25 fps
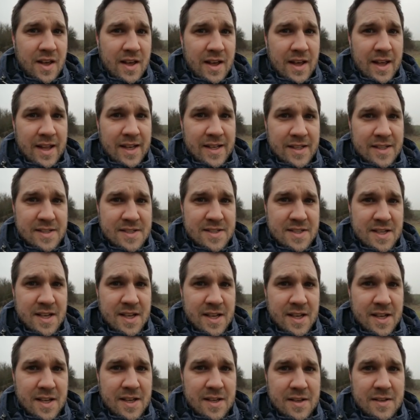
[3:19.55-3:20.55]
and
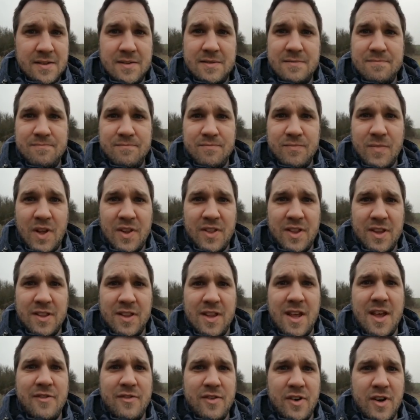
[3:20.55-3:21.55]
I
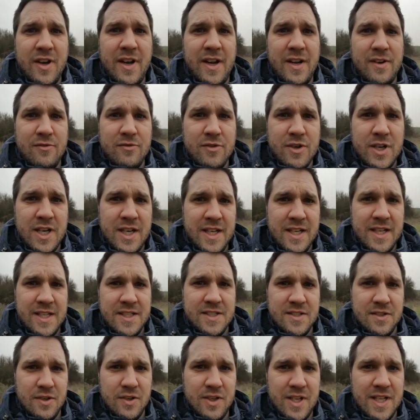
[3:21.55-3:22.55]
think the FIA really
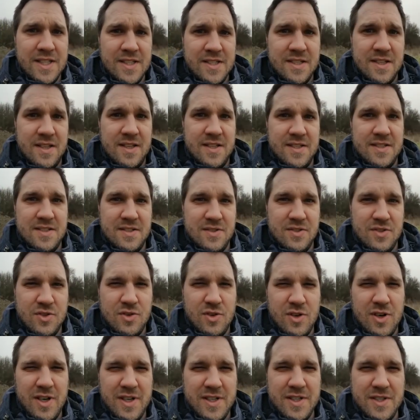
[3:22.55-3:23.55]
need to look into this and
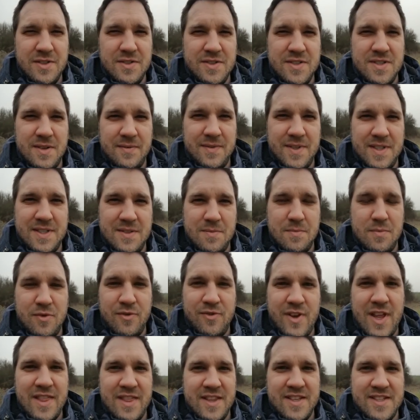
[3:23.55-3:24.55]
try and do something to
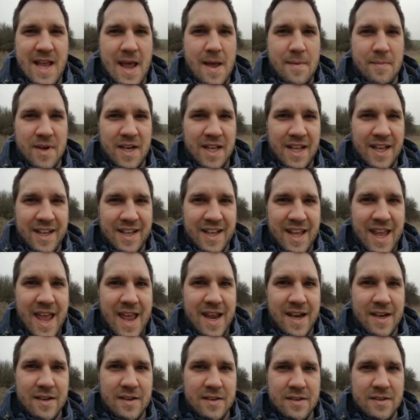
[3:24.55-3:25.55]
prevent this happening
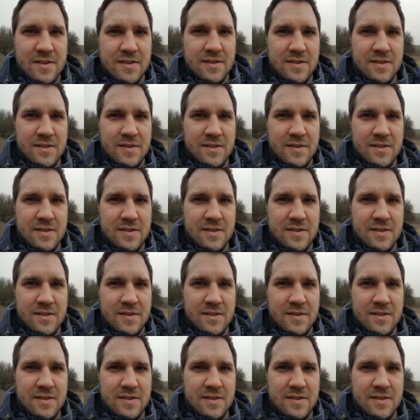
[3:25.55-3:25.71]
again.